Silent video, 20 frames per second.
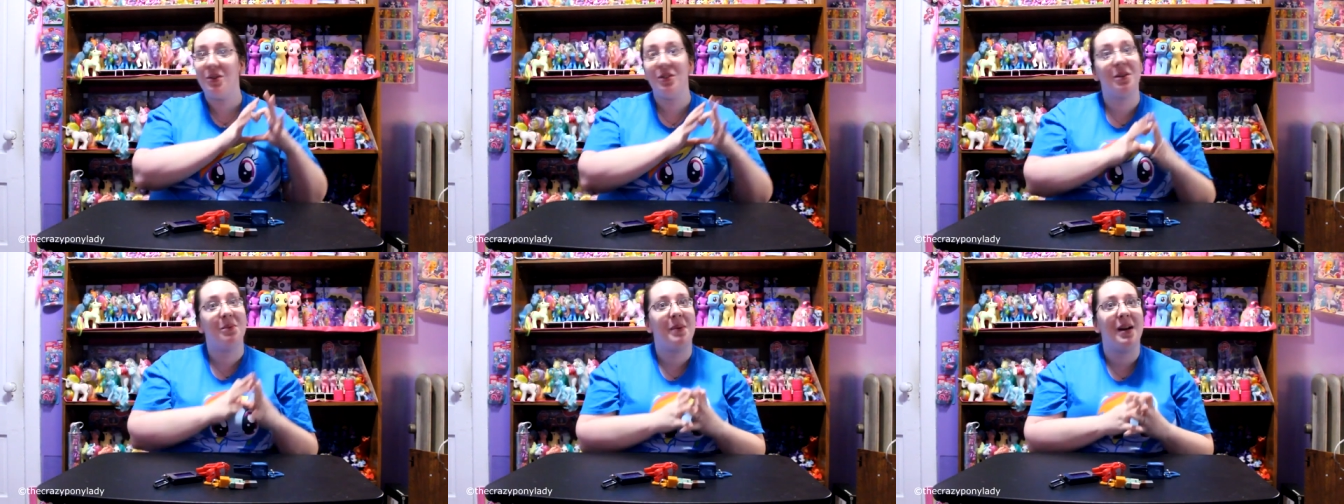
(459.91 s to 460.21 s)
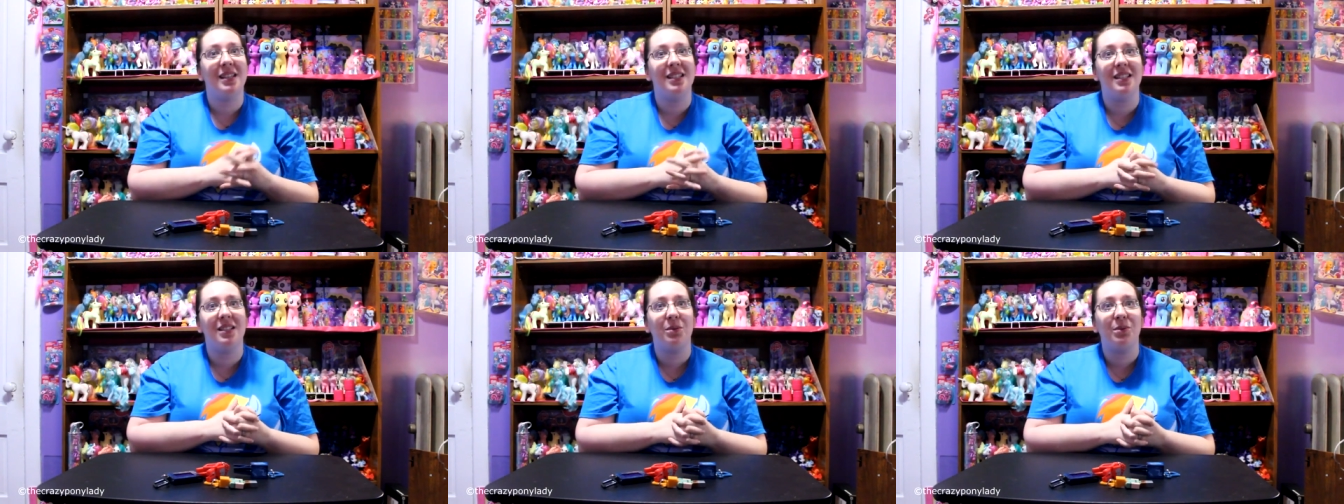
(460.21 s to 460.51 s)
You're the
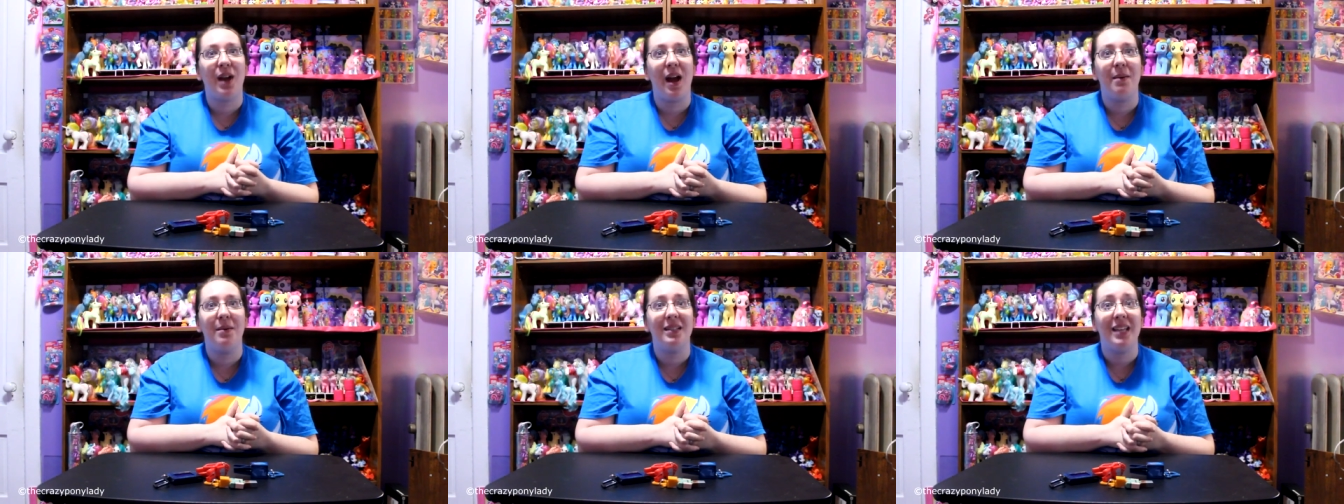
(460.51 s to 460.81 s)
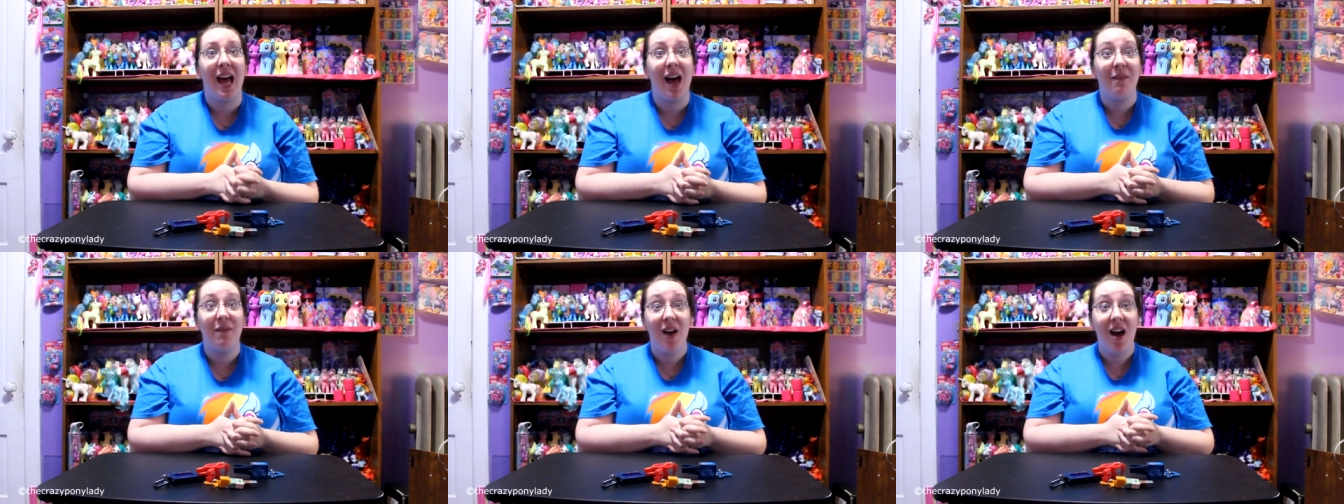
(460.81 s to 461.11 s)
best subscribers
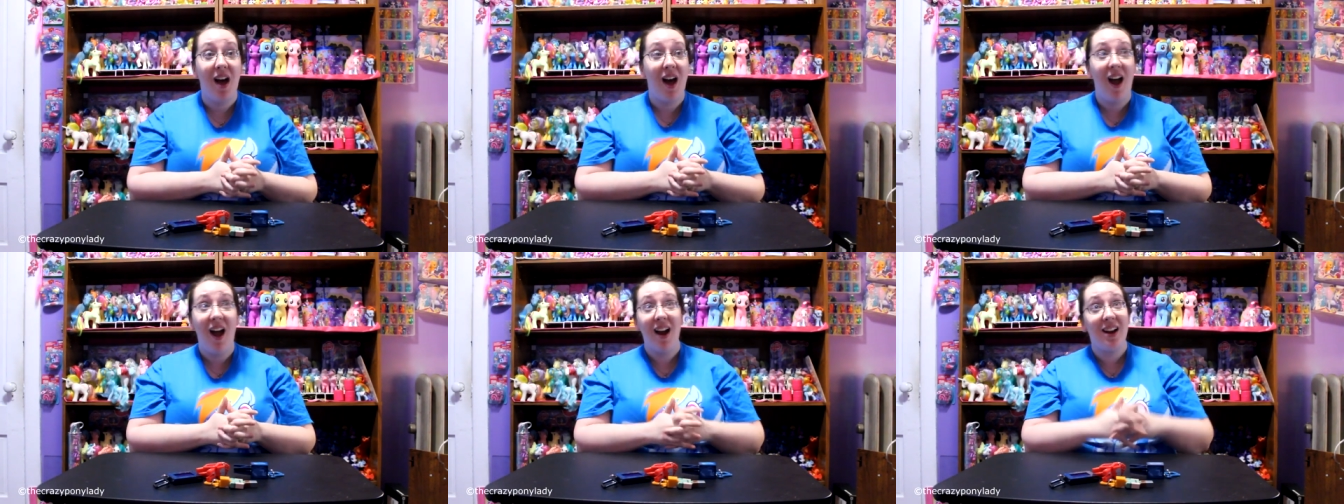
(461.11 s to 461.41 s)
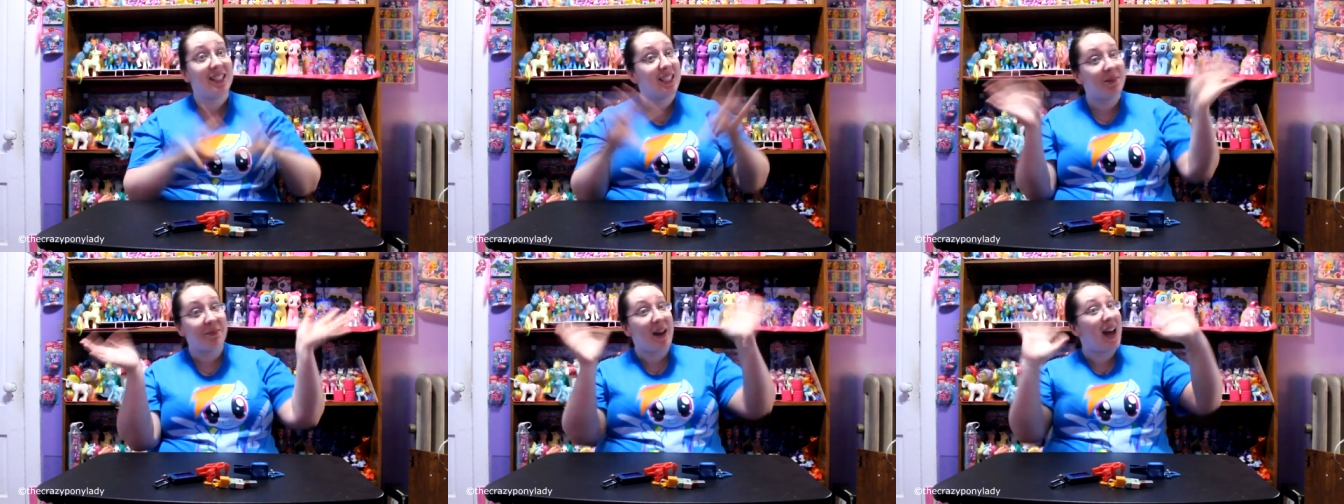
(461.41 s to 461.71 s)

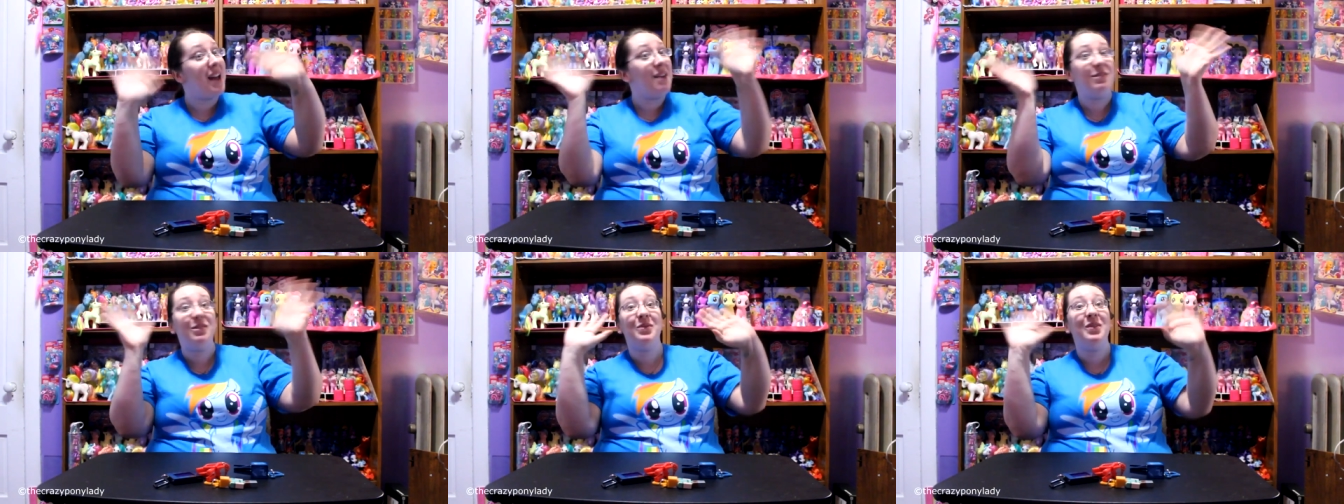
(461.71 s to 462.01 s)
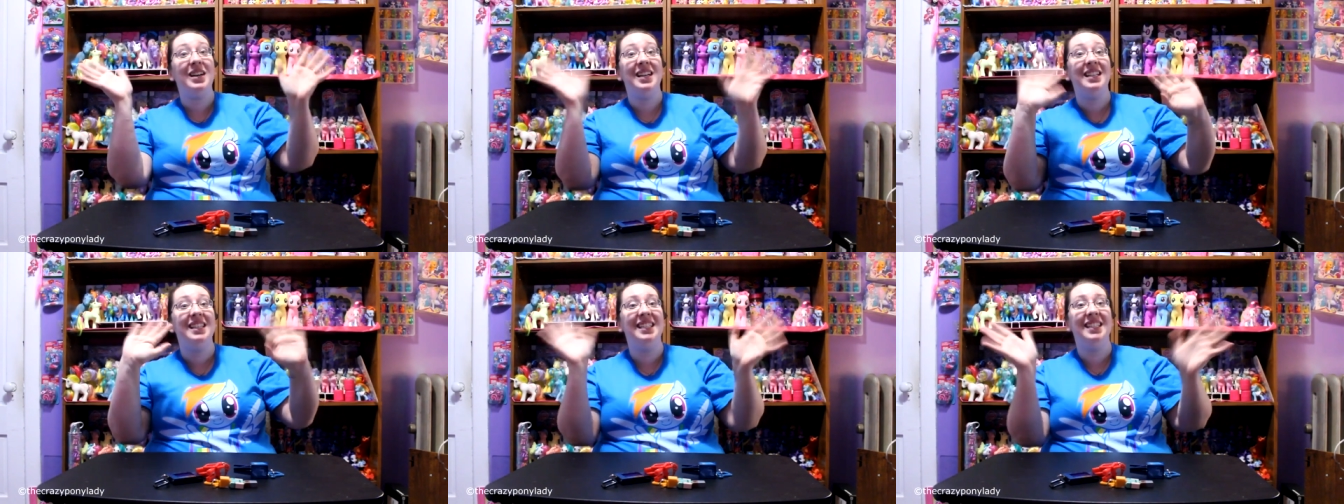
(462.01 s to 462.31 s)
ever. So bye
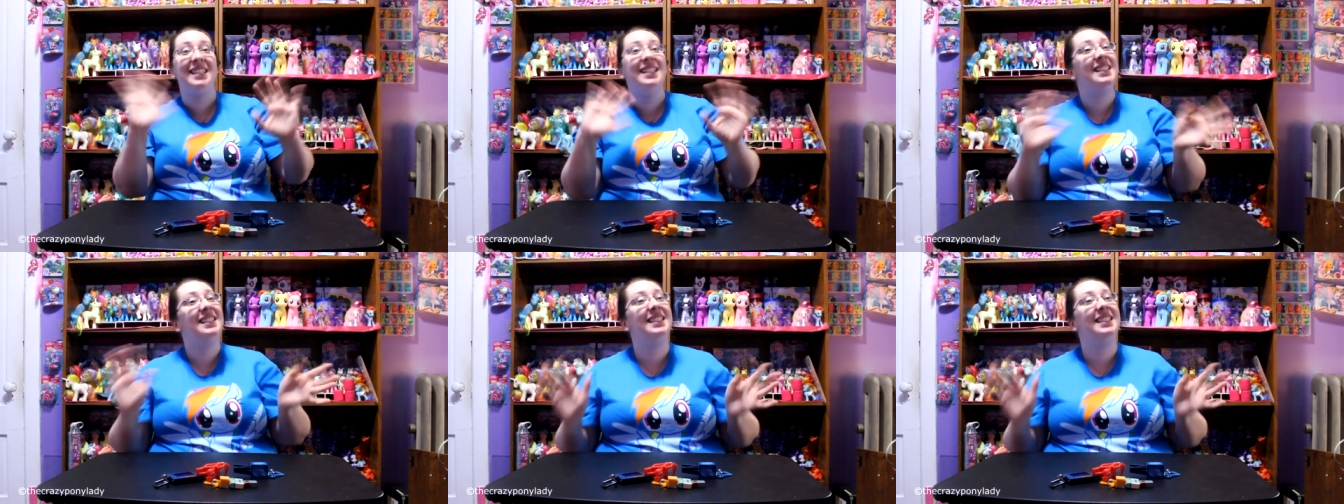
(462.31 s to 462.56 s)
everyone.